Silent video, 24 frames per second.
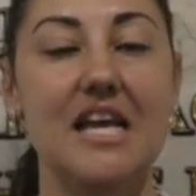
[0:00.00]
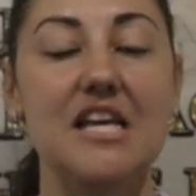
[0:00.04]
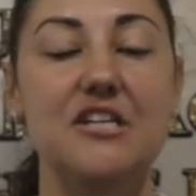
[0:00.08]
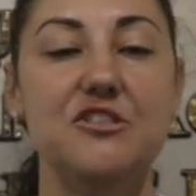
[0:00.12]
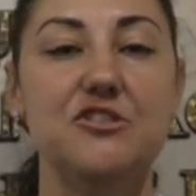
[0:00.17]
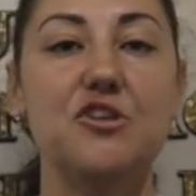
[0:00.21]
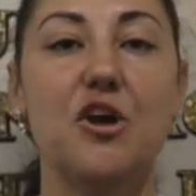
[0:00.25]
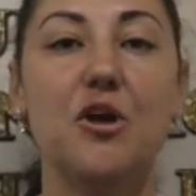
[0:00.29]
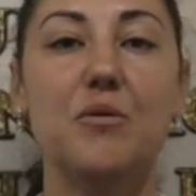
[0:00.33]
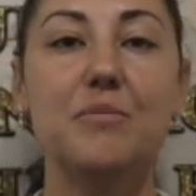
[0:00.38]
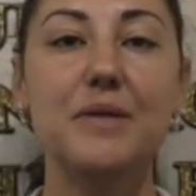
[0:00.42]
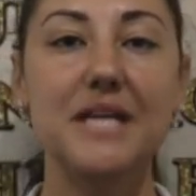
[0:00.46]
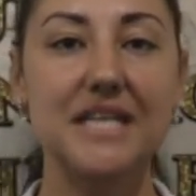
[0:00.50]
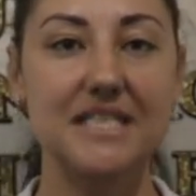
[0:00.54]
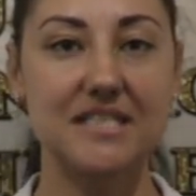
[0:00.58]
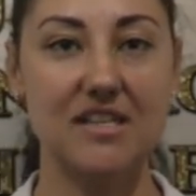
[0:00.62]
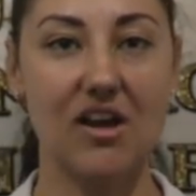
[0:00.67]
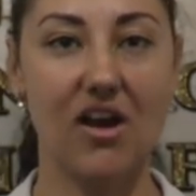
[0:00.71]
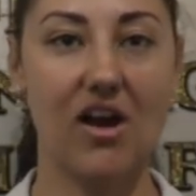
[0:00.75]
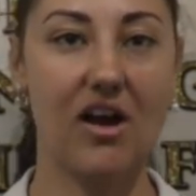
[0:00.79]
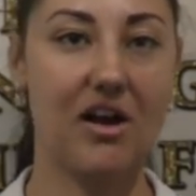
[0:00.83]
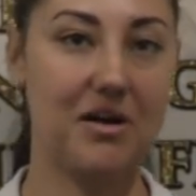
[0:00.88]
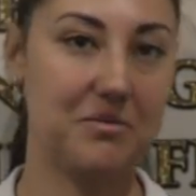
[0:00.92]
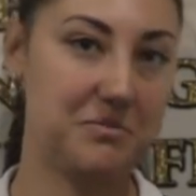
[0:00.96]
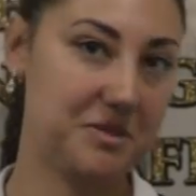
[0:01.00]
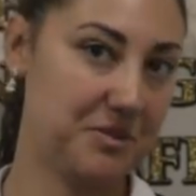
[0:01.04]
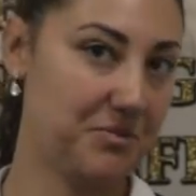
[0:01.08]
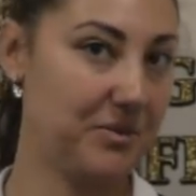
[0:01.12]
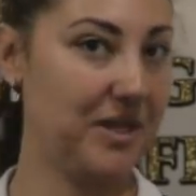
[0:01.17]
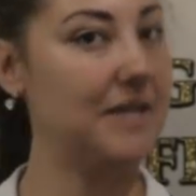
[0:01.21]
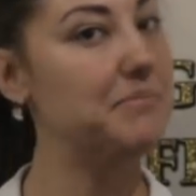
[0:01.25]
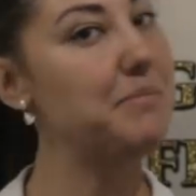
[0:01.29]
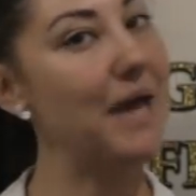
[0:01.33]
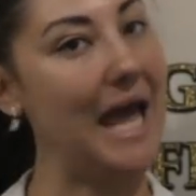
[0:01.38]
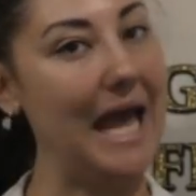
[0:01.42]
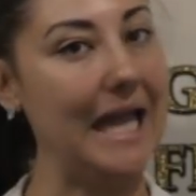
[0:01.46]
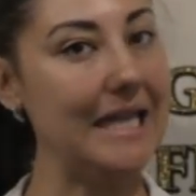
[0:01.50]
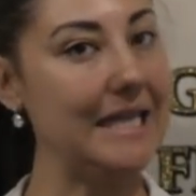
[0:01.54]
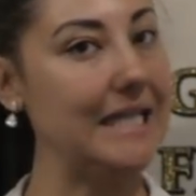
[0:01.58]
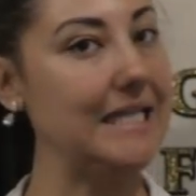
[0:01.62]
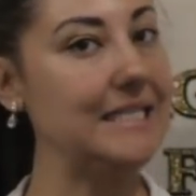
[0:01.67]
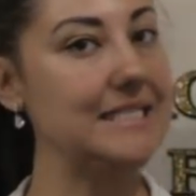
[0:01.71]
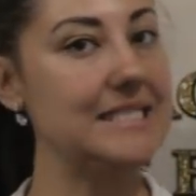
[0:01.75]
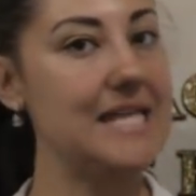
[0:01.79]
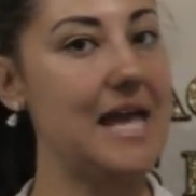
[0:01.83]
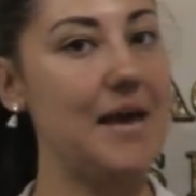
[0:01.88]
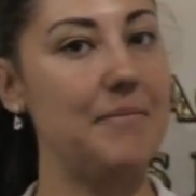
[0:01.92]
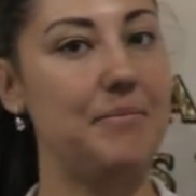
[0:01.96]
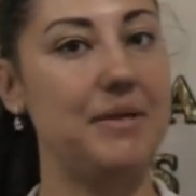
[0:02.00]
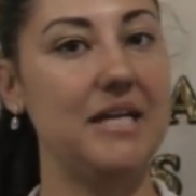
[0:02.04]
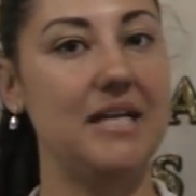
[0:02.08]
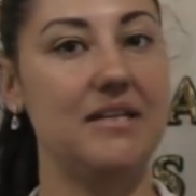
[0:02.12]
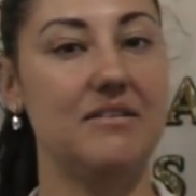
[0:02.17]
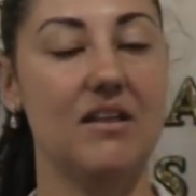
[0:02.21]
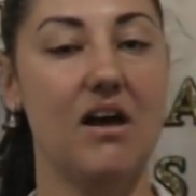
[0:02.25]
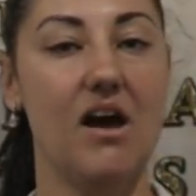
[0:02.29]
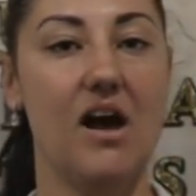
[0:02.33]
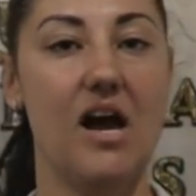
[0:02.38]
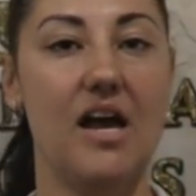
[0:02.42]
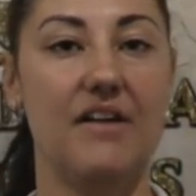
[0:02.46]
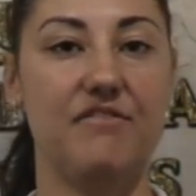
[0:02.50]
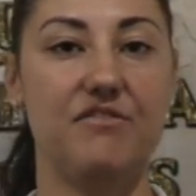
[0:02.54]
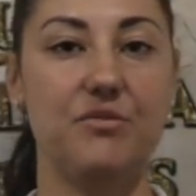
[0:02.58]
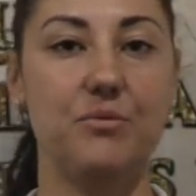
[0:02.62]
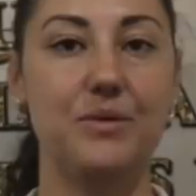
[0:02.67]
So many times when bad things happen in life,